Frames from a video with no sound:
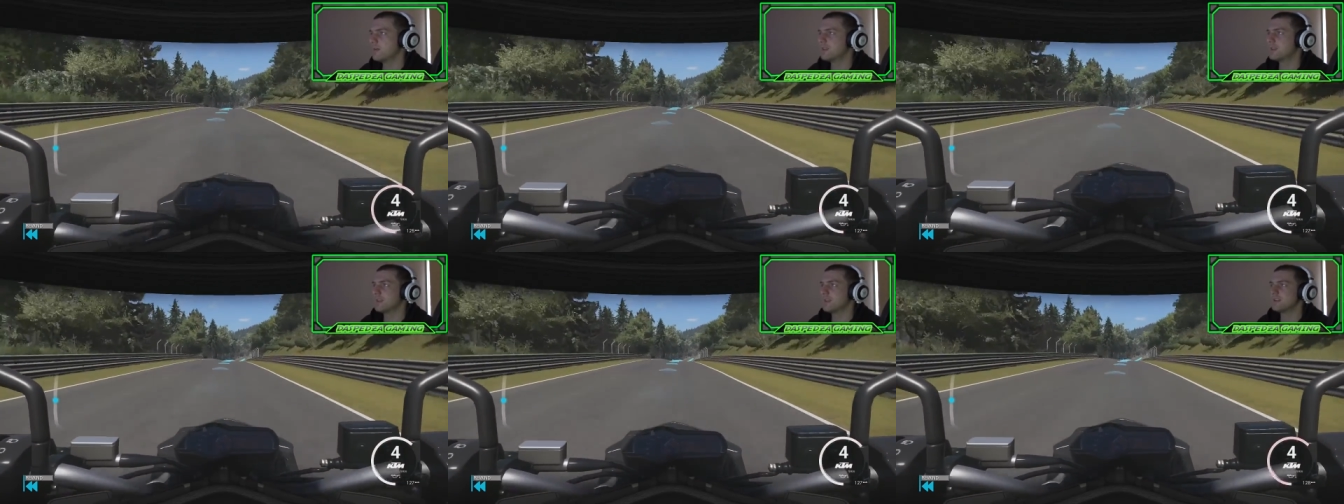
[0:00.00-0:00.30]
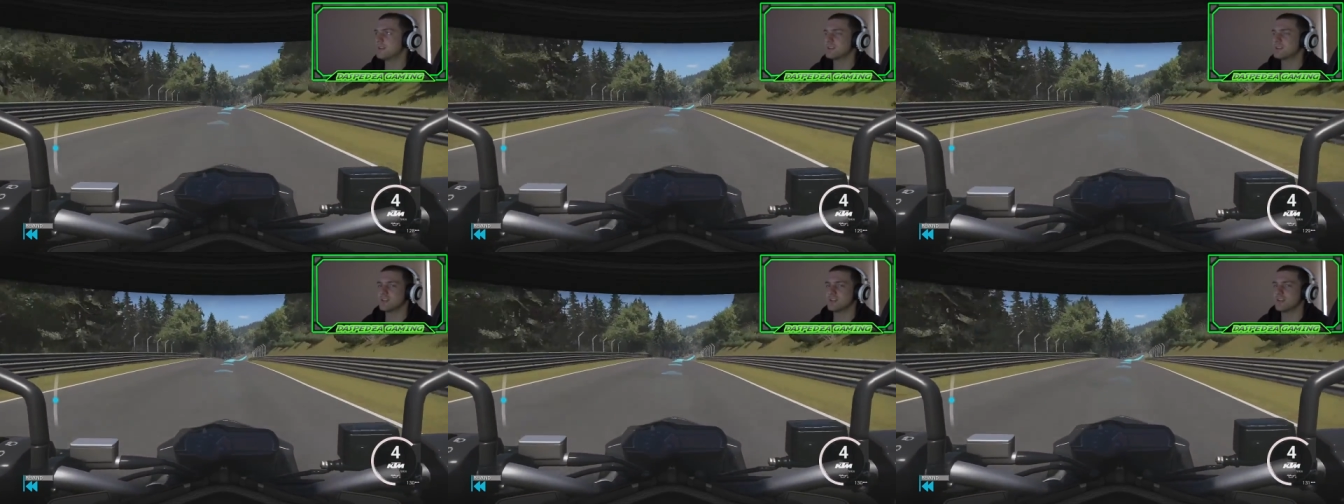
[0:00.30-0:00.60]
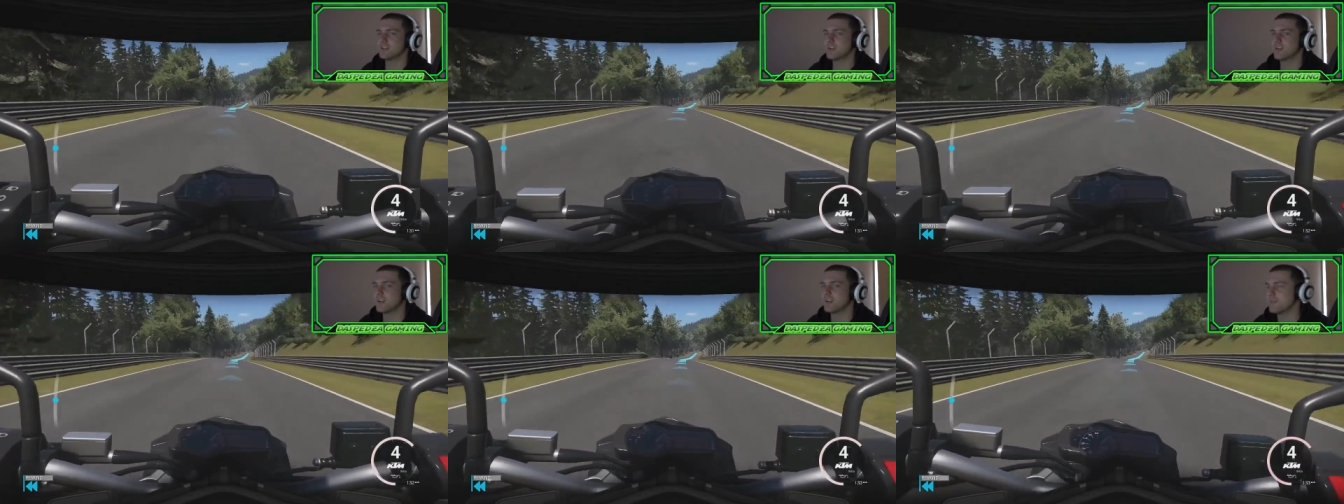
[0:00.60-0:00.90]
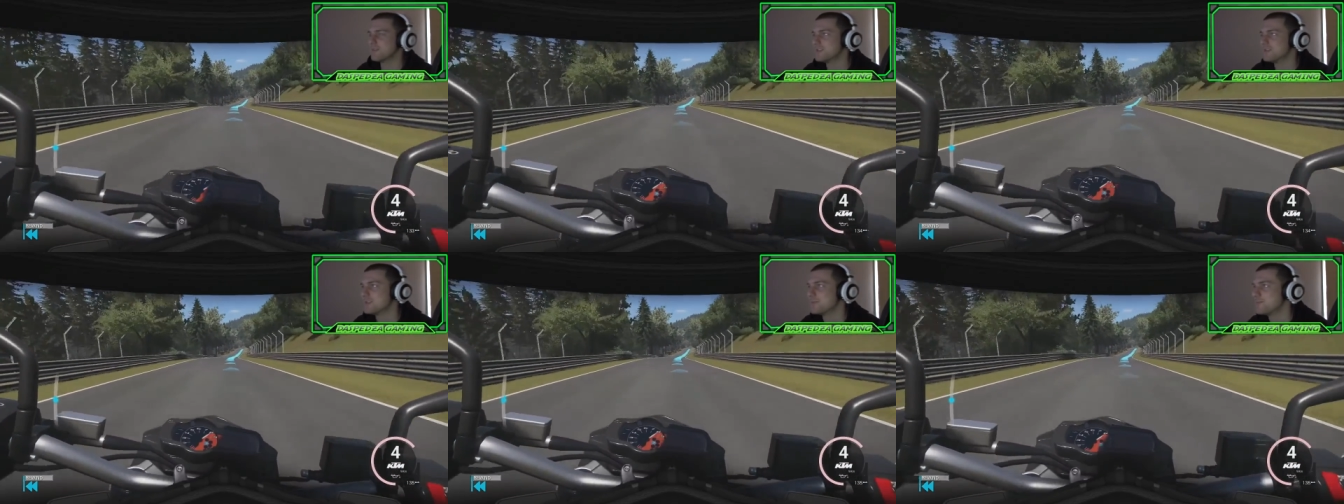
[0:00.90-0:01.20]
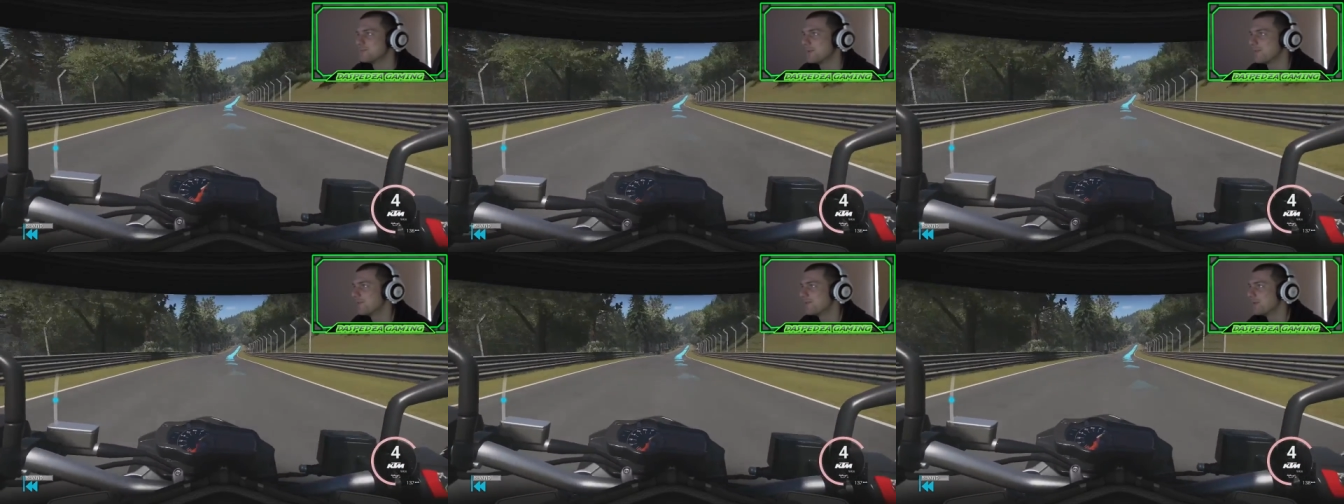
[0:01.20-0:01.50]
with this, you gotta just
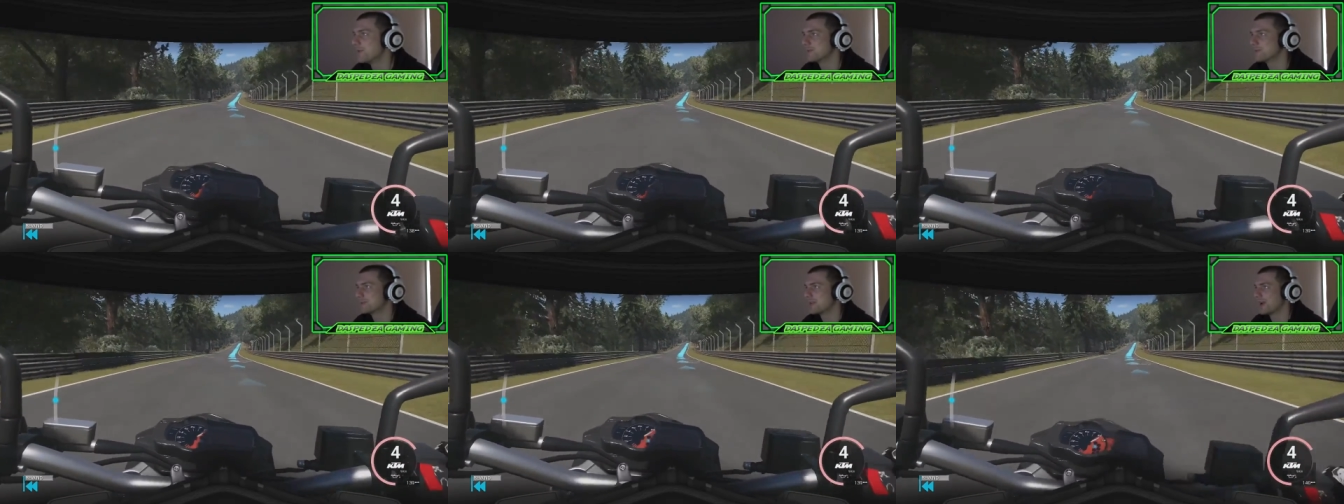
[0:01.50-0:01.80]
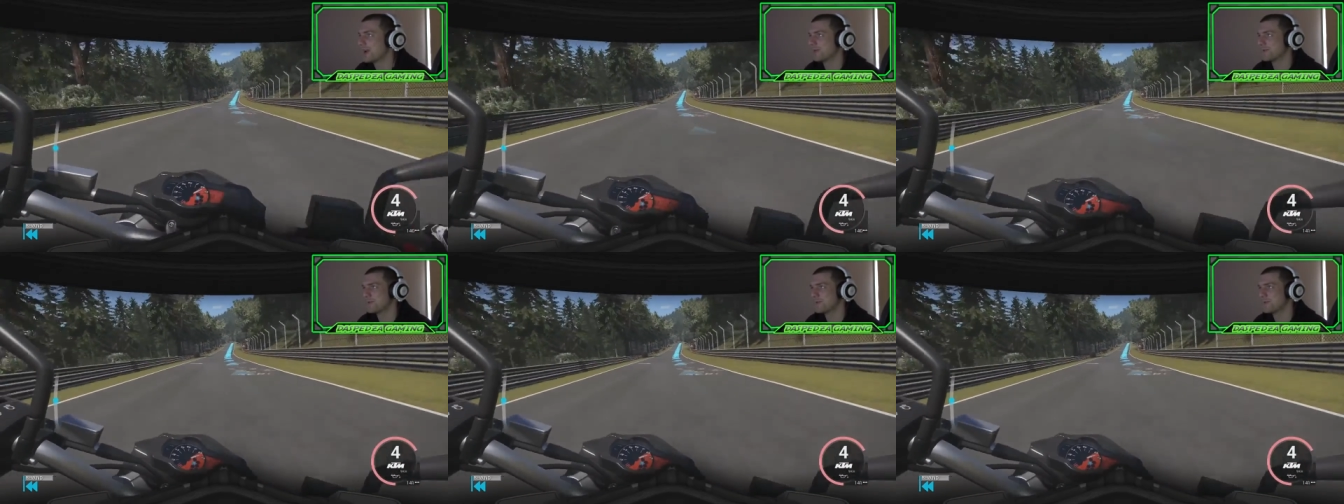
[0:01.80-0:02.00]
be full tuck